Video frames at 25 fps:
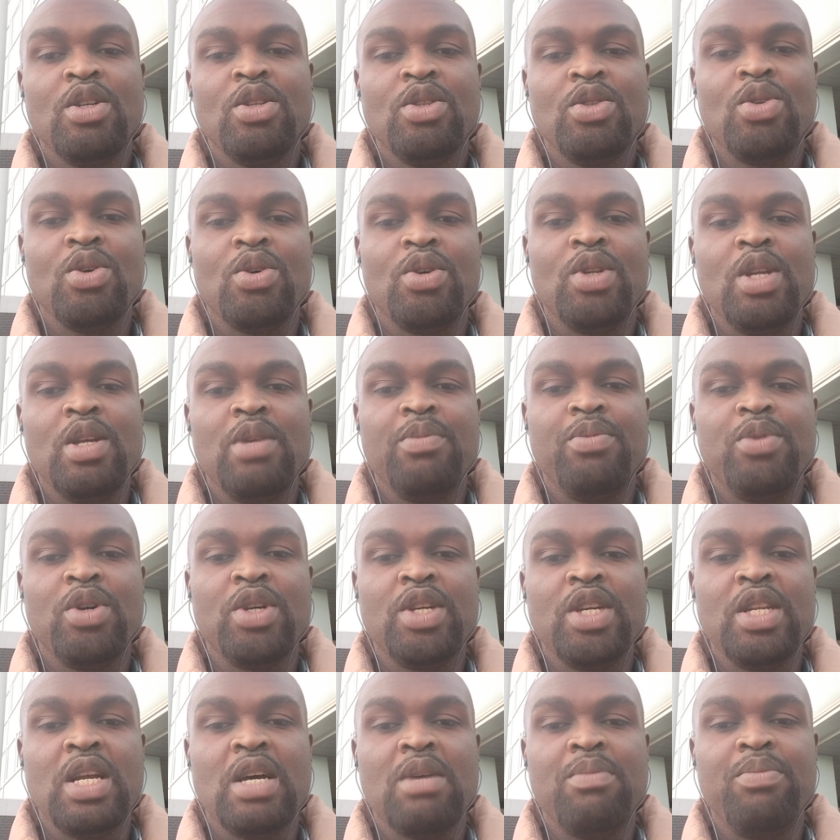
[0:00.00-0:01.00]
So the
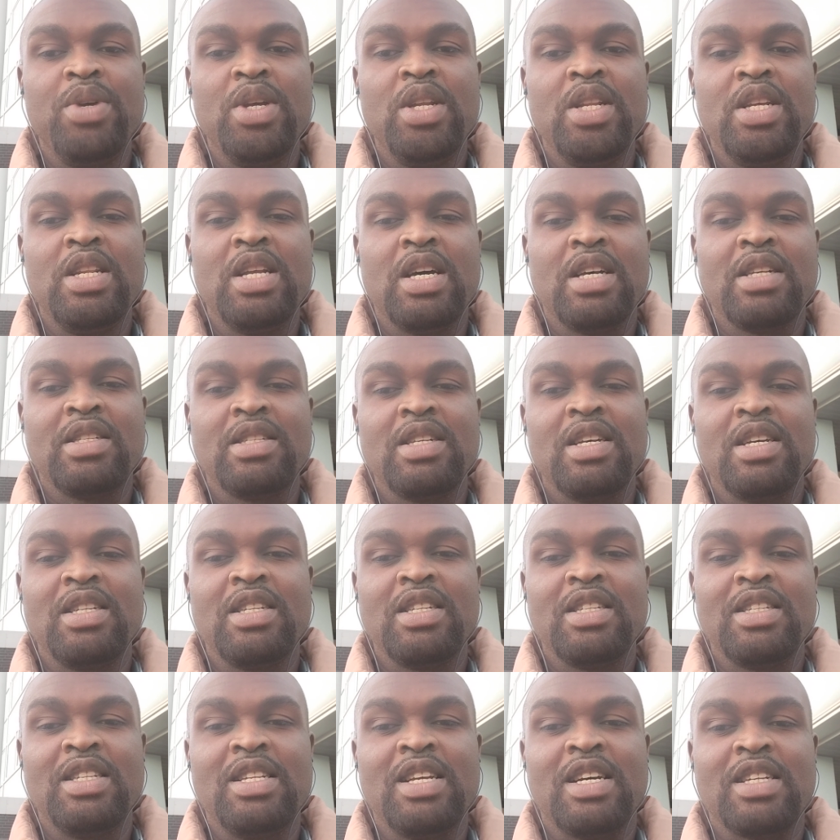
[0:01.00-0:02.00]
Burkina Faso leader said
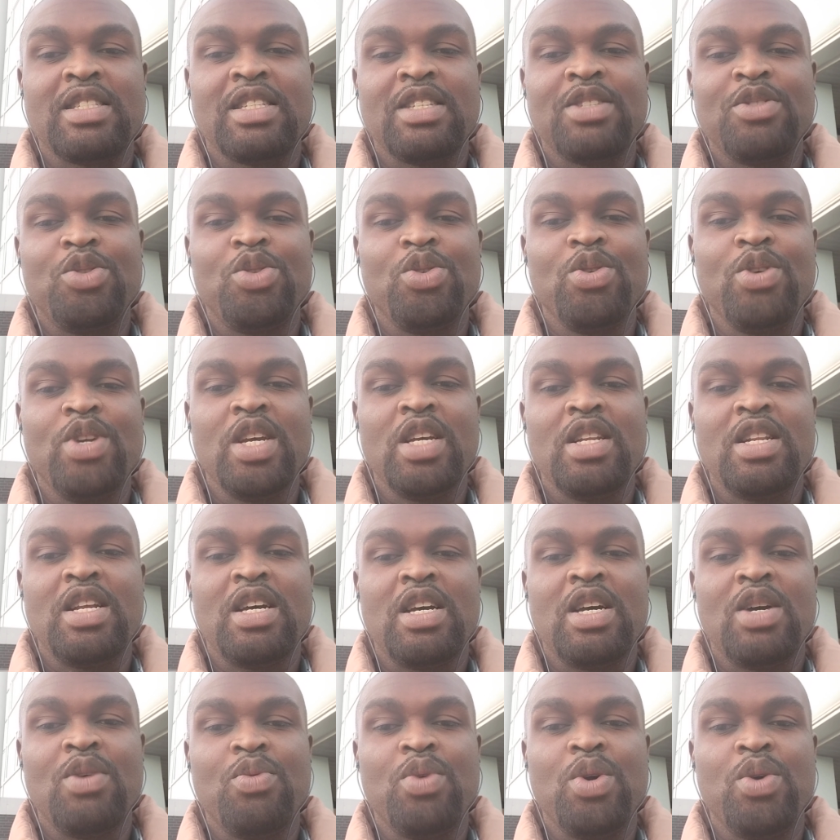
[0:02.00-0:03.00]
that
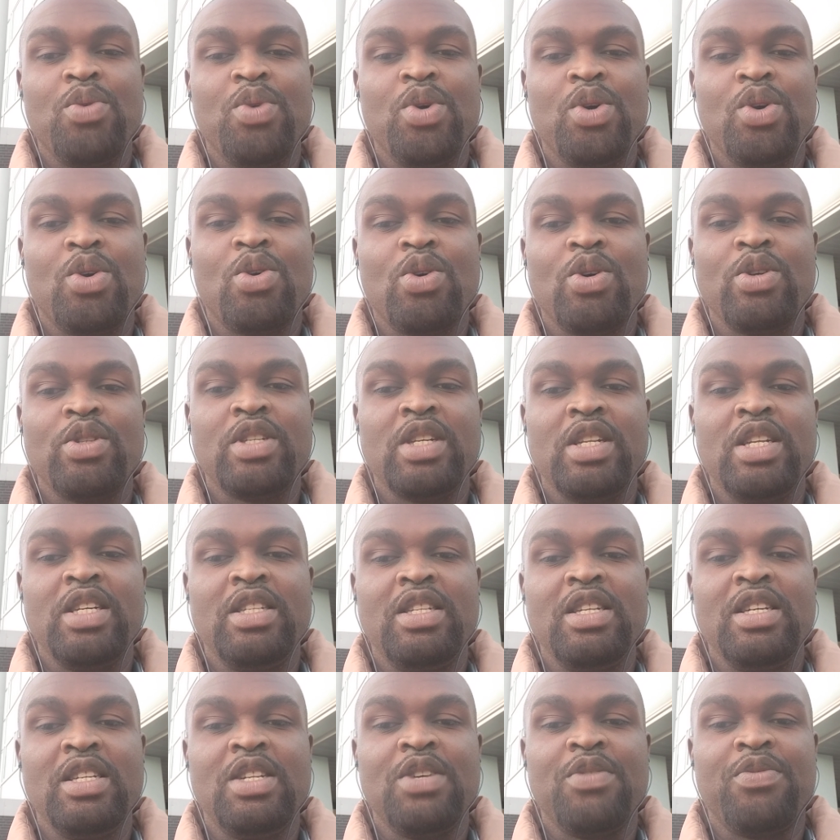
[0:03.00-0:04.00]
together we will
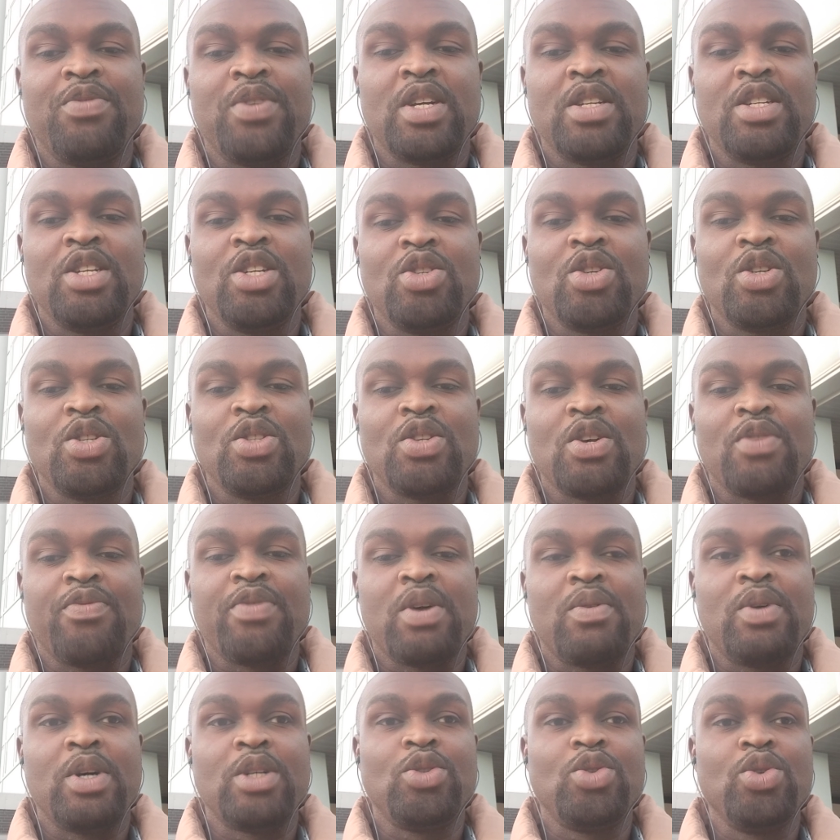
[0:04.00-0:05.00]
consolidate the foundations of
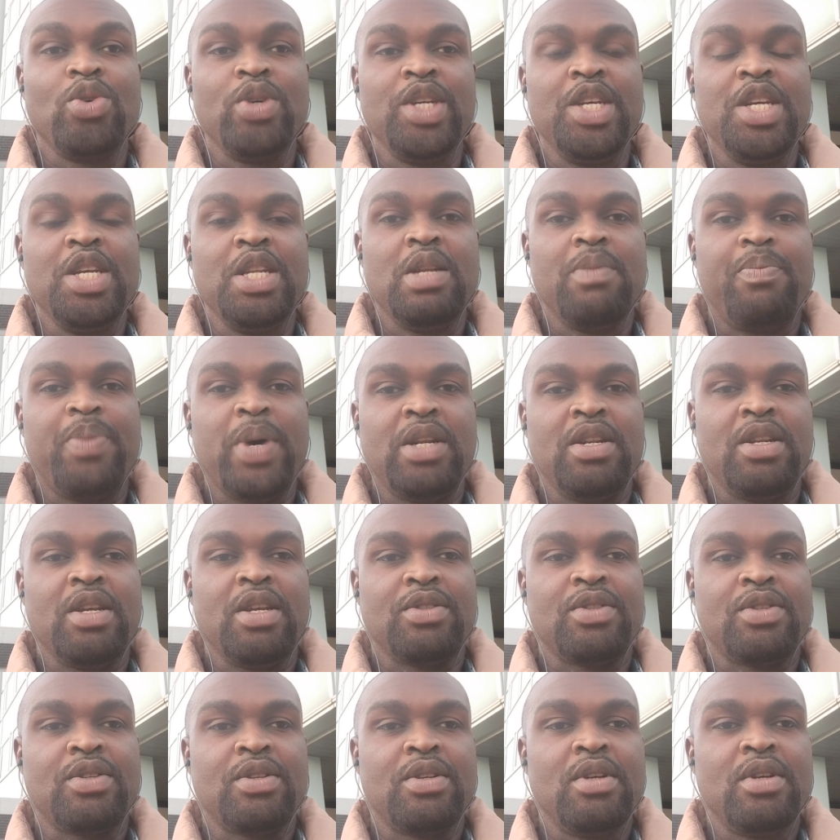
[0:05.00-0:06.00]
our true
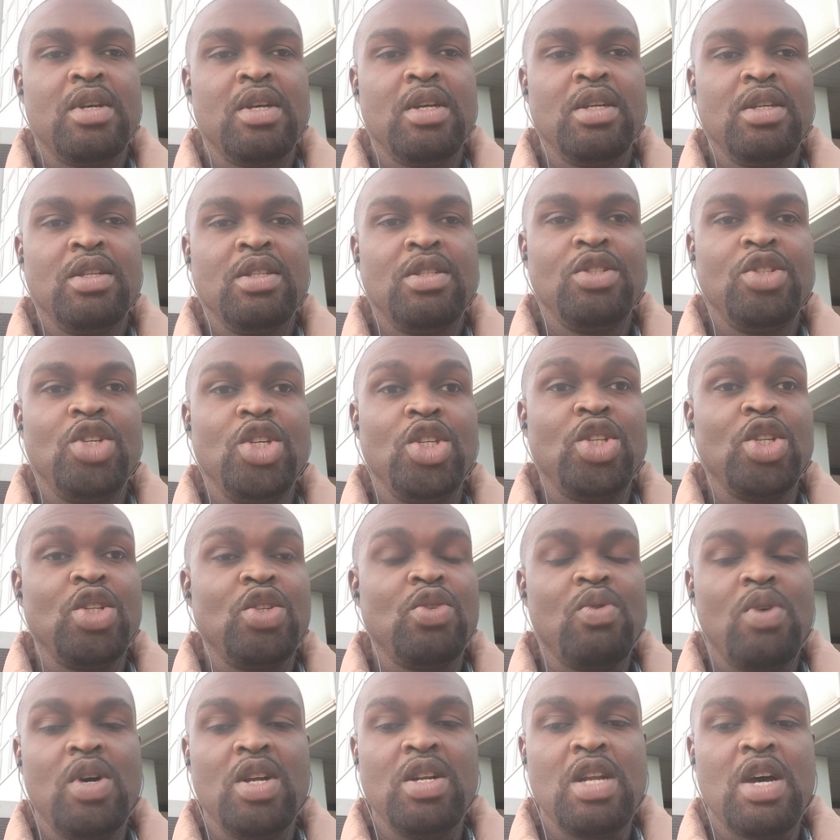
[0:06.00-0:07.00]
independence. This
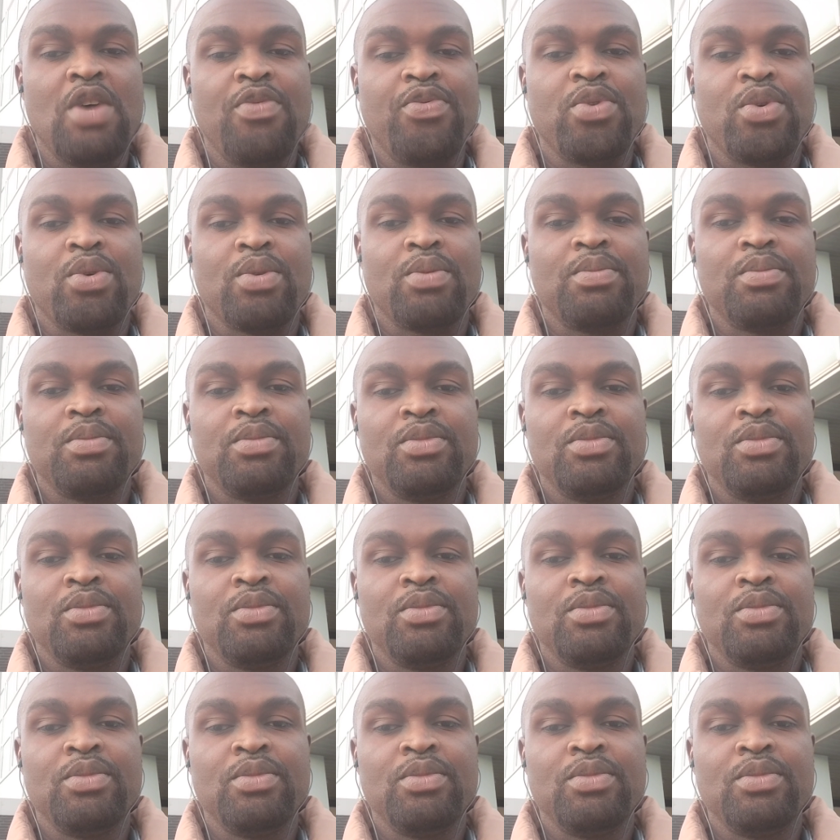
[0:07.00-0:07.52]
is wonderful.